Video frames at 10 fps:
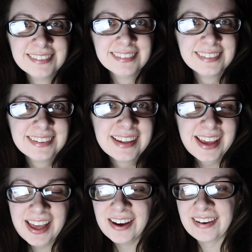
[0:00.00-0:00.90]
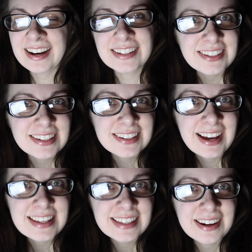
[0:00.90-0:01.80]
all right I'll talk to you
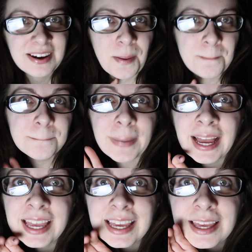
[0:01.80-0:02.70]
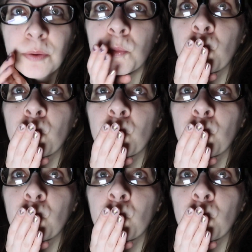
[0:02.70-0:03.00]
guys later bye